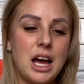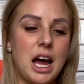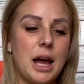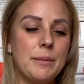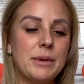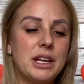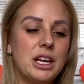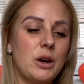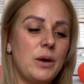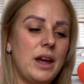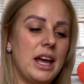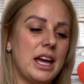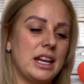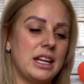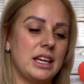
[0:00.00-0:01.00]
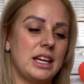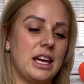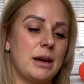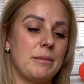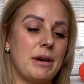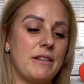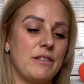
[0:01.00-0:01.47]
I'm gonna go ahead and
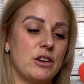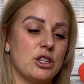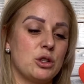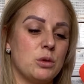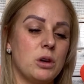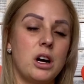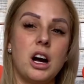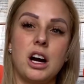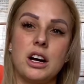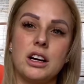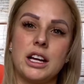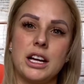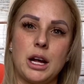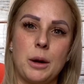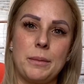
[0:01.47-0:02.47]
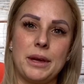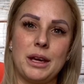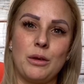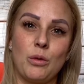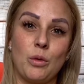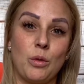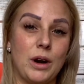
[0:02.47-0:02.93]
get my virtual card and I'll be
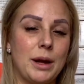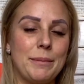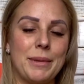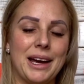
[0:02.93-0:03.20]
right